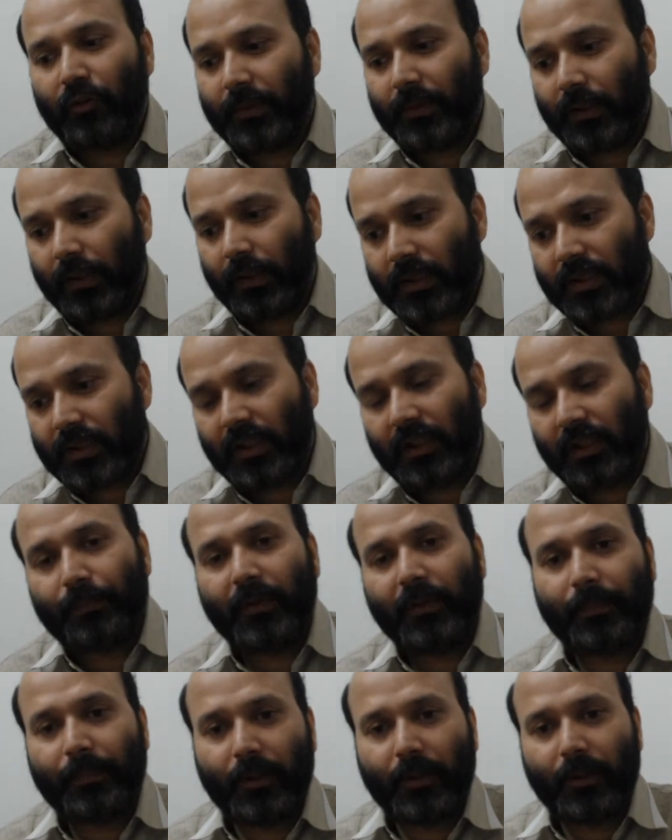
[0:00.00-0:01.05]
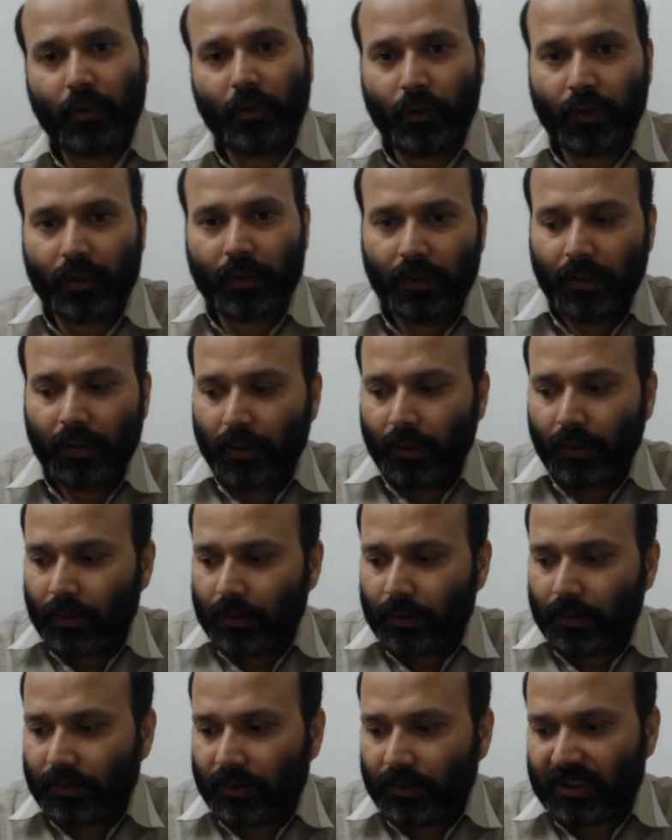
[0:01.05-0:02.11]
with essay, prepare your
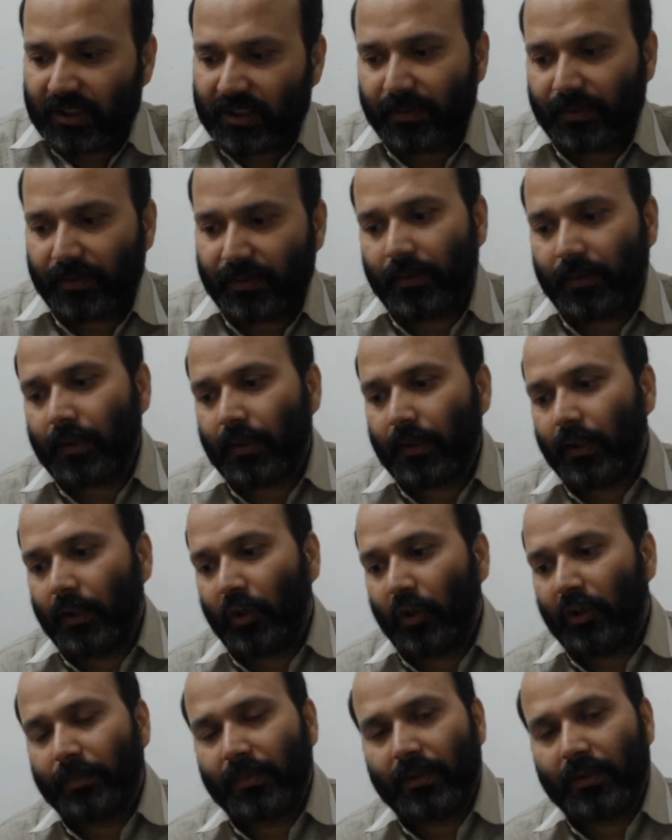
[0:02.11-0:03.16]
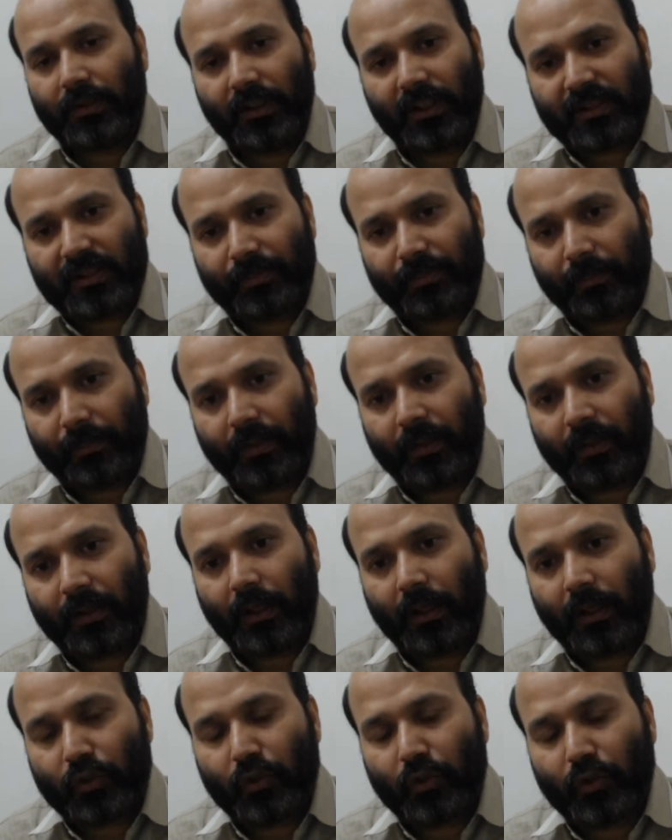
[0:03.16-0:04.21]
GS paper. Along with GS paper,
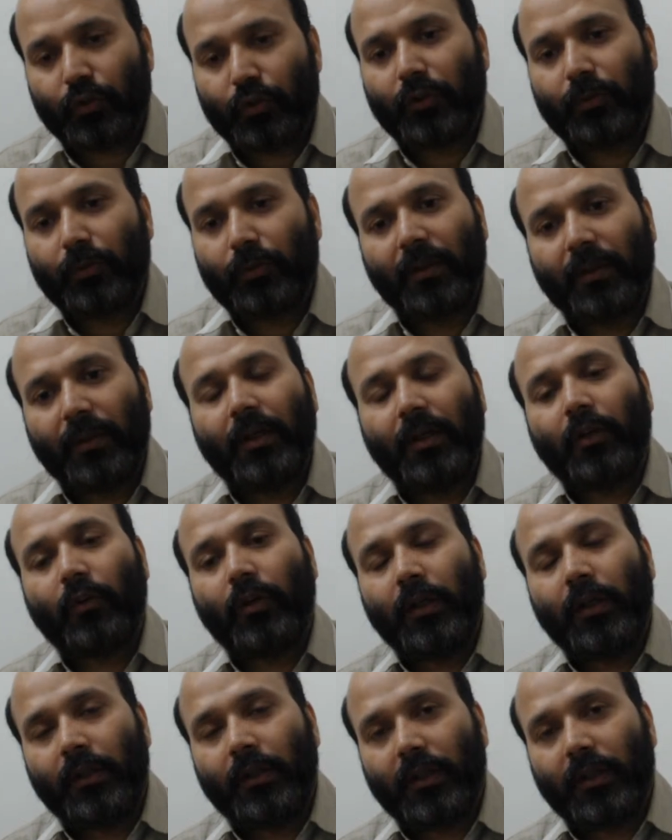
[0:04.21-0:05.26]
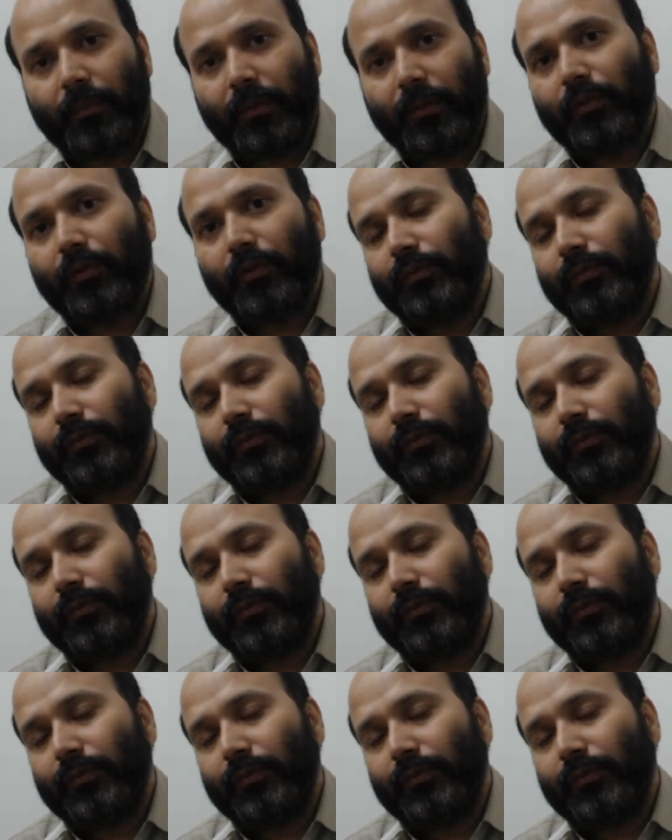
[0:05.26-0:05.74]
also you should prepare your interview.